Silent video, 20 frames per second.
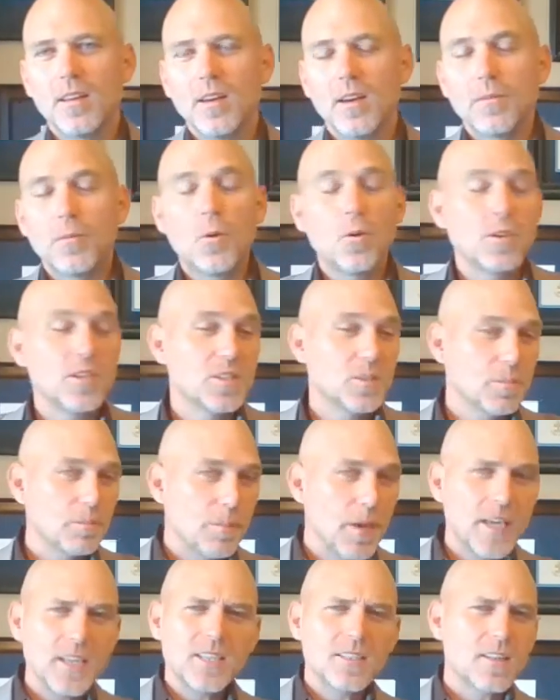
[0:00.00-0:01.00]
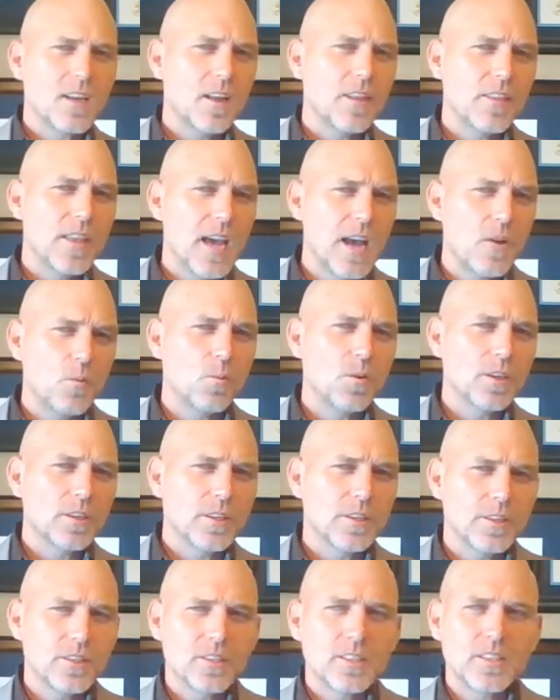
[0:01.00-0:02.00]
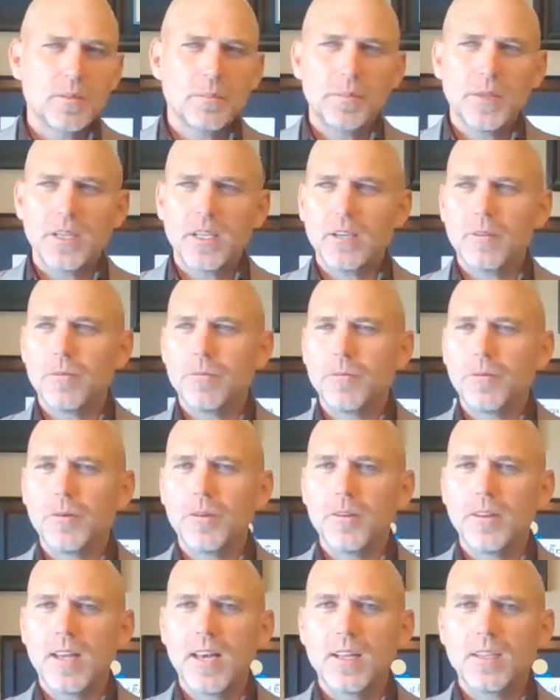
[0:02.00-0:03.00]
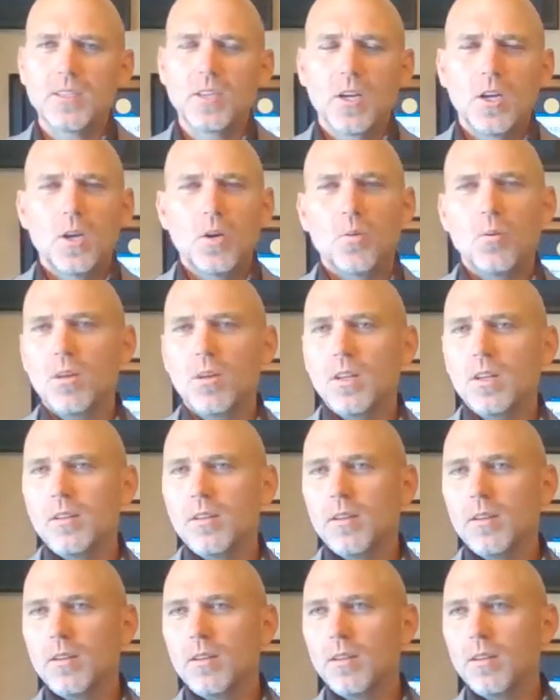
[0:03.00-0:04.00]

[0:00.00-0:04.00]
Of course, based on that, one could simply infer that, well,